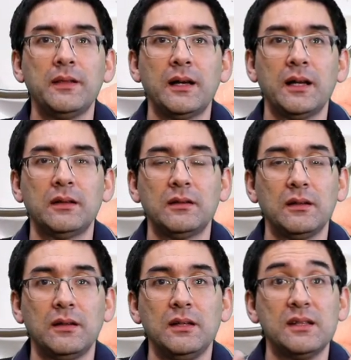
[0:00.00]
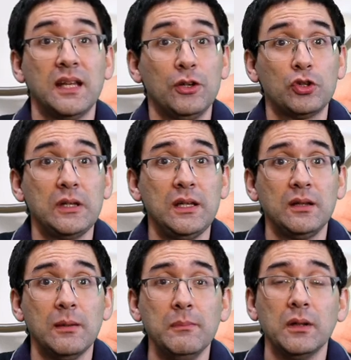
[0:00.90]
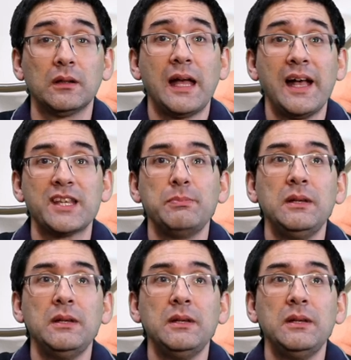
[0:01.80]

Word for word: that uh, essentially the milk has